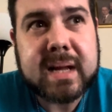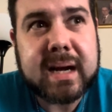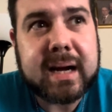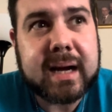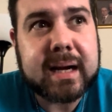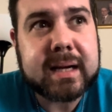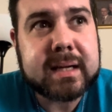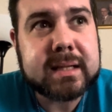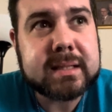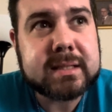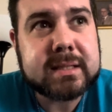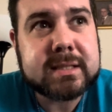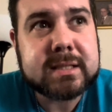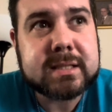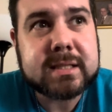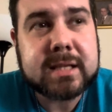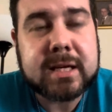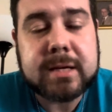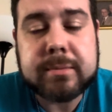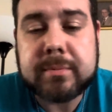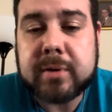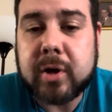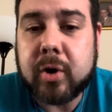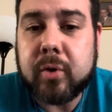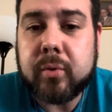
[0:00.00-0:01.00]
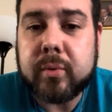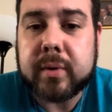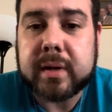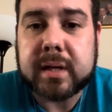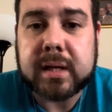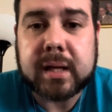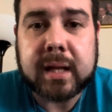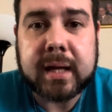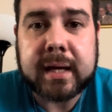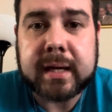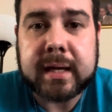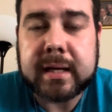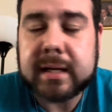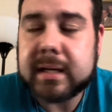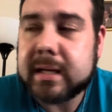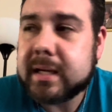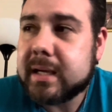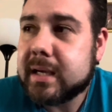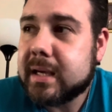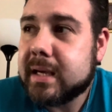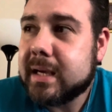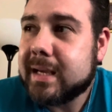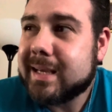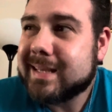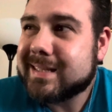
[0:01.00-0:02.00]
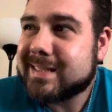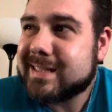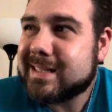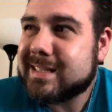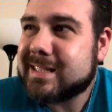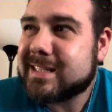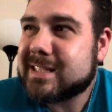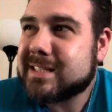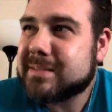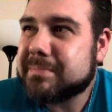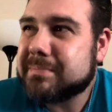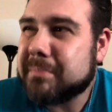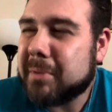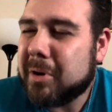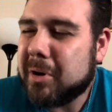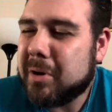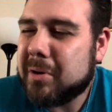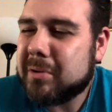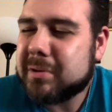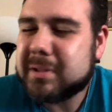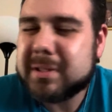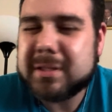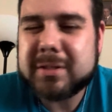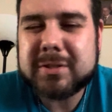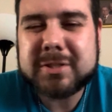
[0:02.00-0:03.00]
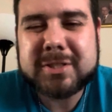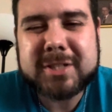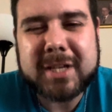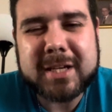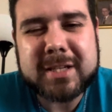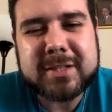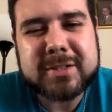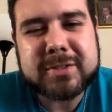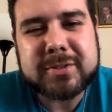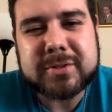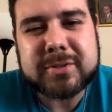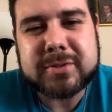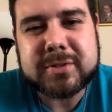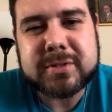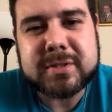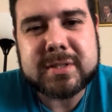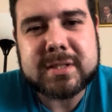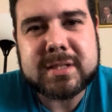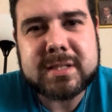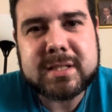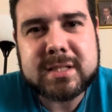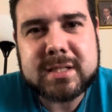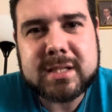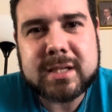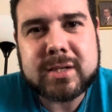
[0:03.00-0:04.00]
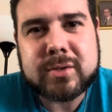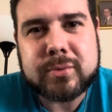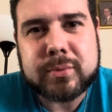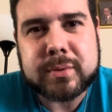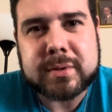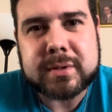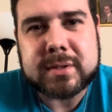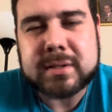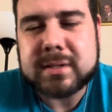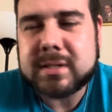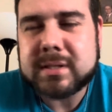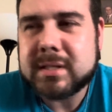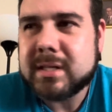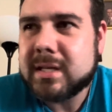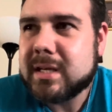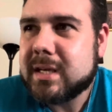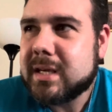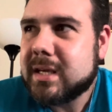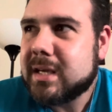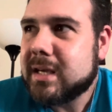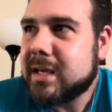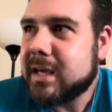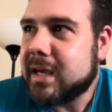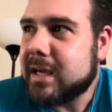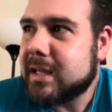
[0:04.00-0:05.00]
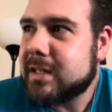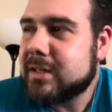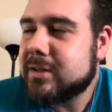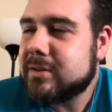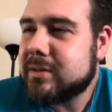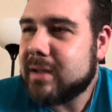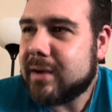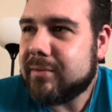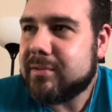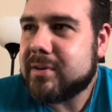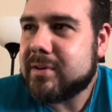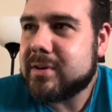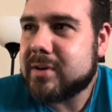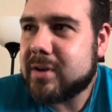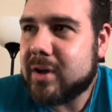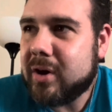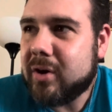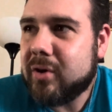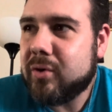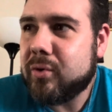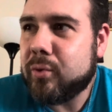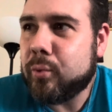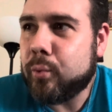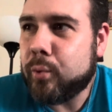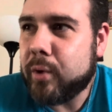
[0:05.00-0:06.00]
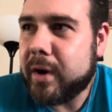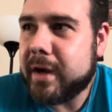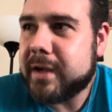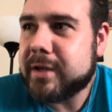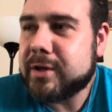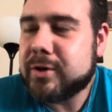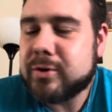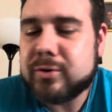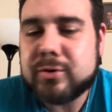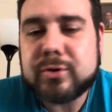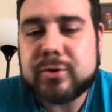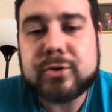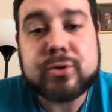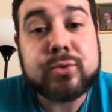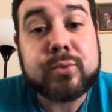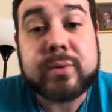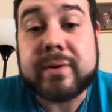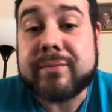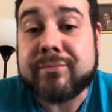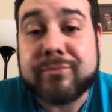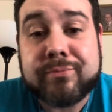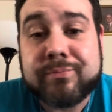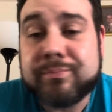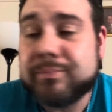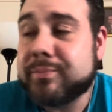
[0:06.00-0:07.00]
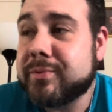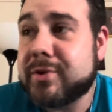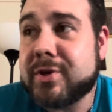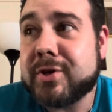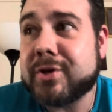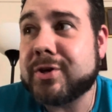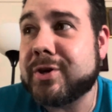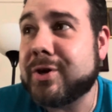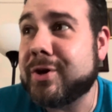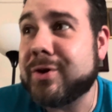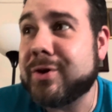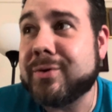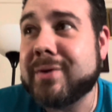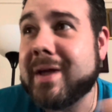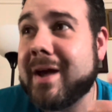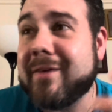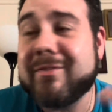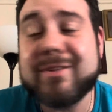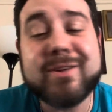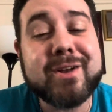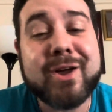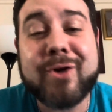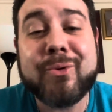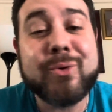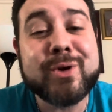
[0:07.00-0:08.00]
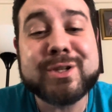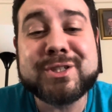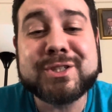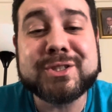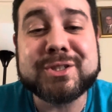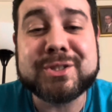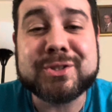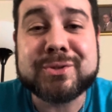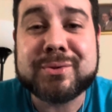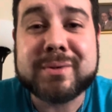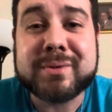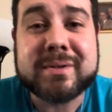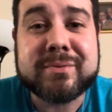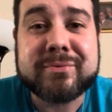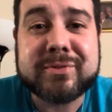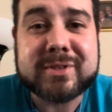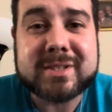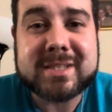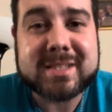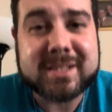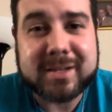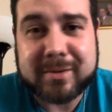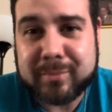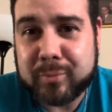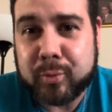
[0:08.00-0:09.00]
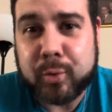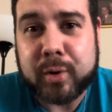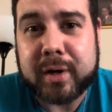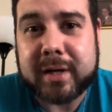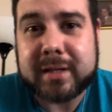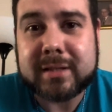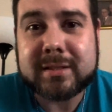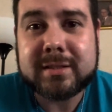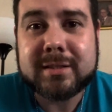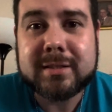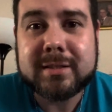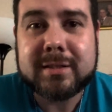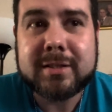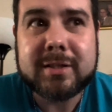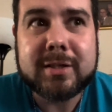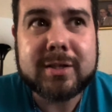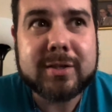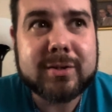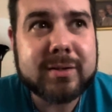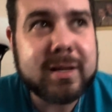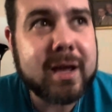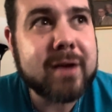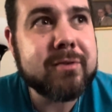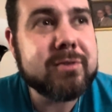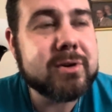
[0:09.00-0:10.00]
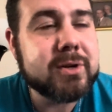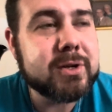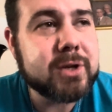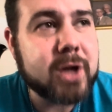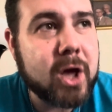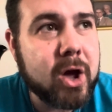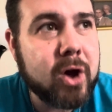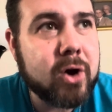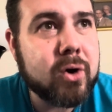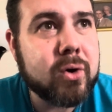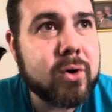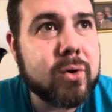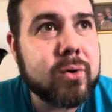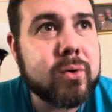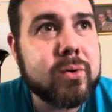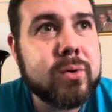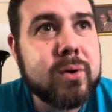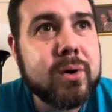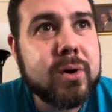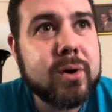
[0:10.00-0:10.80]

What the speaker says: could just keep going. It's these small little gestures that stick with us, and you never know what you're doing. You never know what you're doing for someone. You never know